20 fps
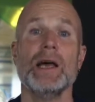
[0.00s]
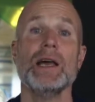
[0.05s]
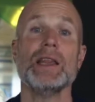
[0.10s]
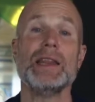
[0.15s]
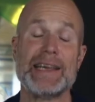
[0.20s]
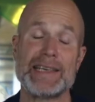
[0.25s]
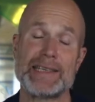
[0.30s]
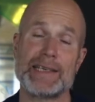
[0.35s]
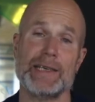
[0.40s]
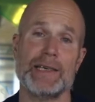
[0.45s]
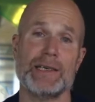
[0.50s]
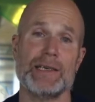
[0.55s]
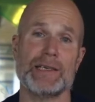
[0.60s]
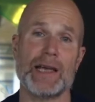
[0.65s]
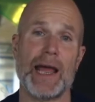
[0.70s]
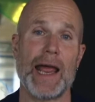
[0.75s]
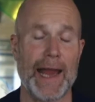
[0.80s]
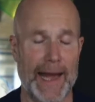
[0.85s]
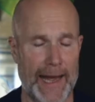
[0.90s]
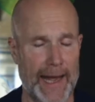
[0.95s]
This is
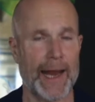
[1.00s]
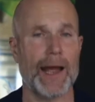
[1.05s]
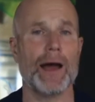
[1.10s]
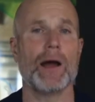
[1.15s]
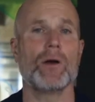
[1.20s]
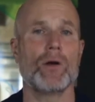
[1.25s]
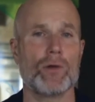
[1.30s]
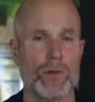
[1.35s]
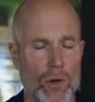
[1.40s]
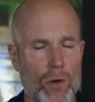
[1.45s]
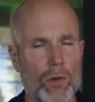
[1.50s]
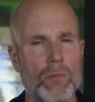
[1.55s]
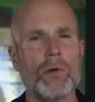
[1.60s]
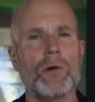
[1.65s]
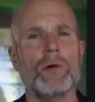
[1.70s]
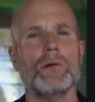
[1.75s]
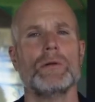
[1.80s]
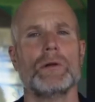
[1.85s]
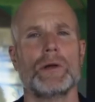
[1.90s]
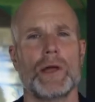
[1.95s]
a
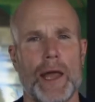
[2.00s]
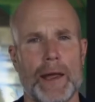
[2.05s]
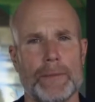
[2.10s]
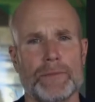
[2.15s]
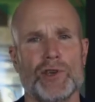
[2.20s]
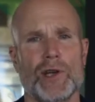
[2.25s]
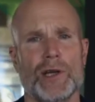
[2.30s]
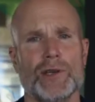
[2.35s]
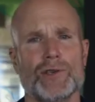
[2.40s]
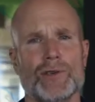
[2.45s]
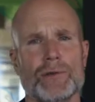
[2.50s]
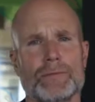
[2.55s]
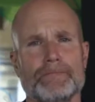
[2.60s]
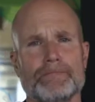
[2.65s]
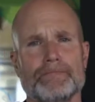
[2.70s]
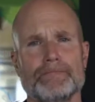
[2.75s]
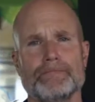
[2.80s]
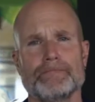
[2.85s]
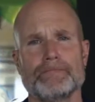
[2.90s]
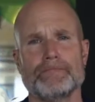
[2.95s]
global game changer.
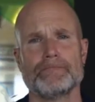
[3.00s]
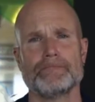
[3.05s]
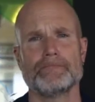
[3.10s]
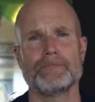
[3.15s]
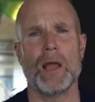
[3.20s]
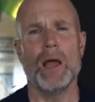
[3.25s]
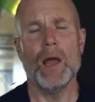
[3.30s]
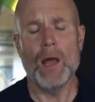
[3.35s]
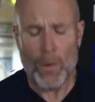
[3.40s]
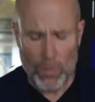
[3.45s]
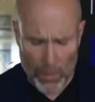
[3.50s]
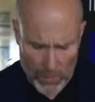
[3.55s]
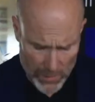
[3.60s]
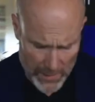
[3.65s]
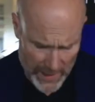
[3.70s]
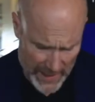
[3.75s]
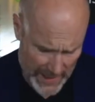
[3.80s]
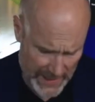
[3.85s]
What would an